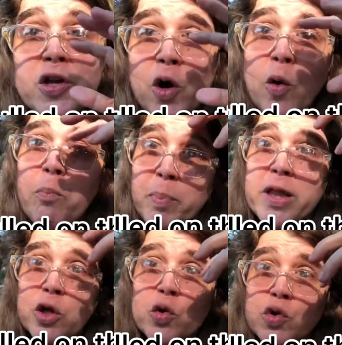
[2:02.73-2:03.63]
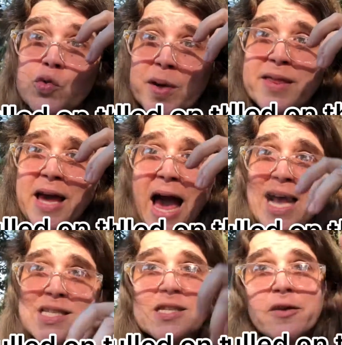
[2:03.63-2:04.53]
know, balloons with
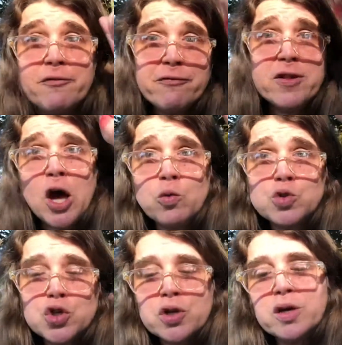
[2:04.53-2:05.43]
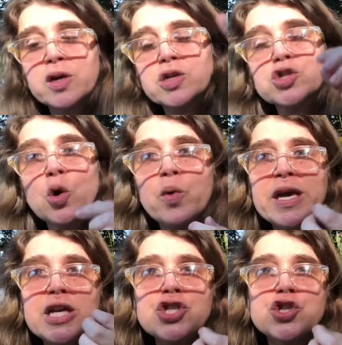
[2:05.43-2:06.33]
gas float. So
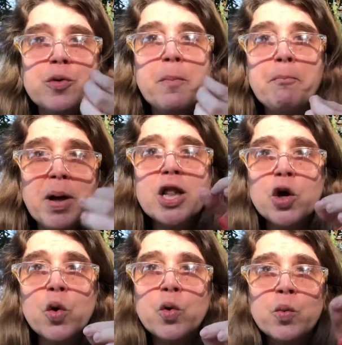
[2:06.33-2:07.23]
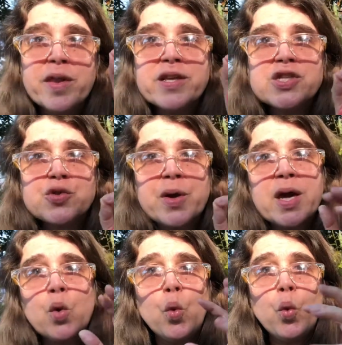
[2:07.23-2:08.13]
each balloon with the string,